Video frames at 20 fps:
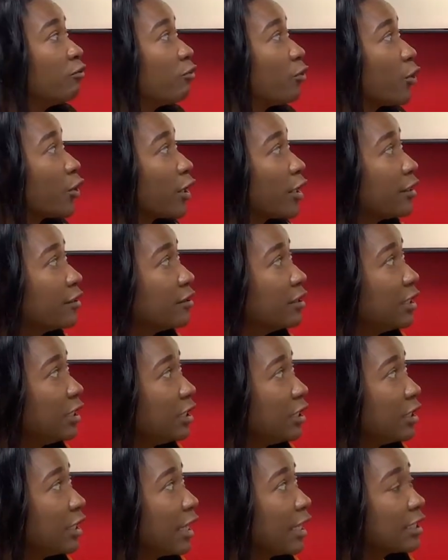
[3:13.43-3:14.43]
for
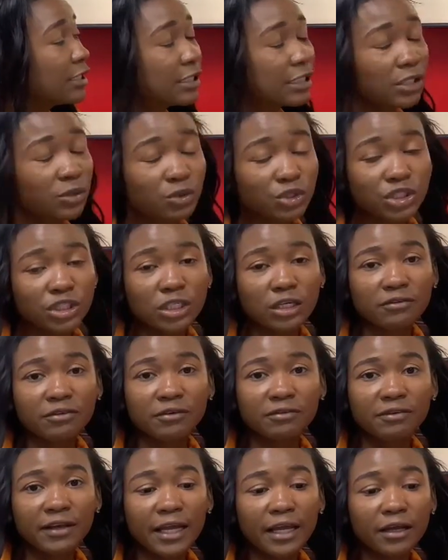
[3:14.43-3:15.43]
the extinguishing of
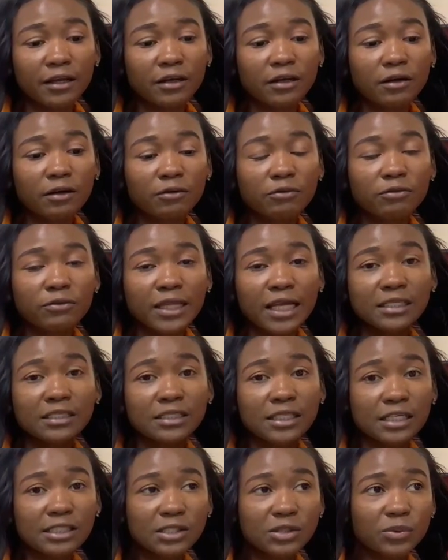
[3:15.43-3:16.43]
a fire that
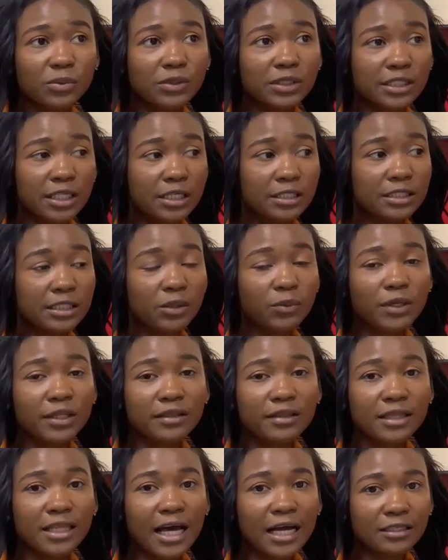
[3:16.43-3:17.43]
is associated
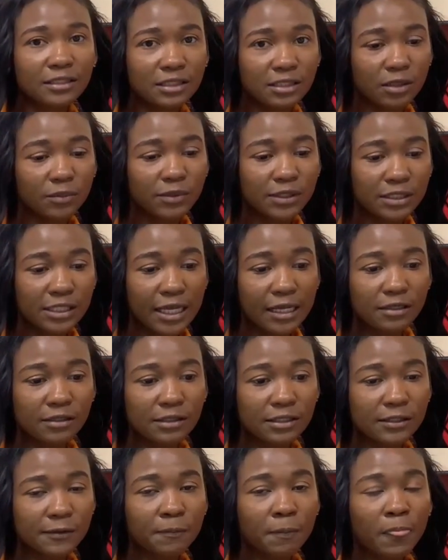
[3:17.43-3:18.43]
with that
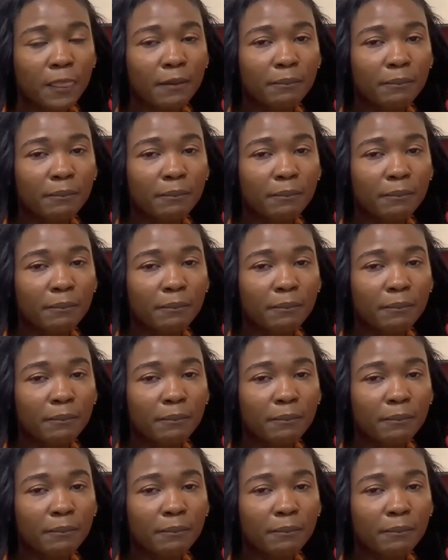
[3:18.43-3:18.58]
substance.